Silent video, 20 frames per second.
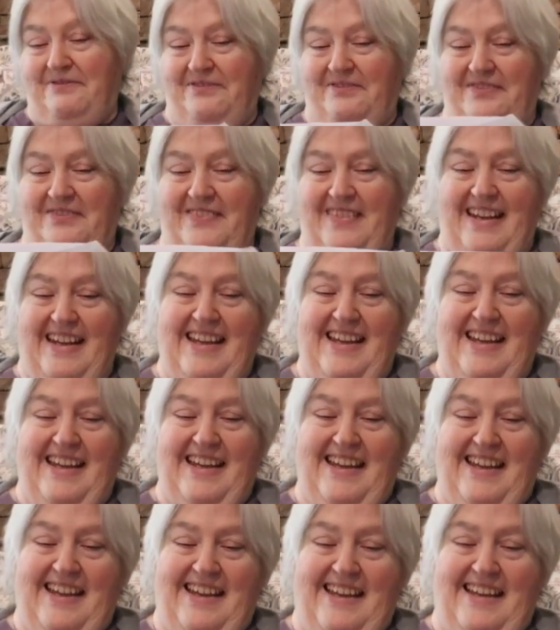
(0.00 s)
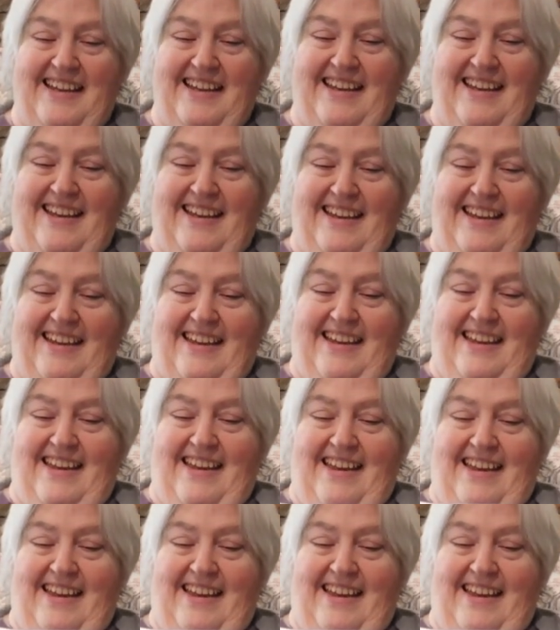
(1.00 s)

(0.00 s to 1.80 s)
Nobody speaks.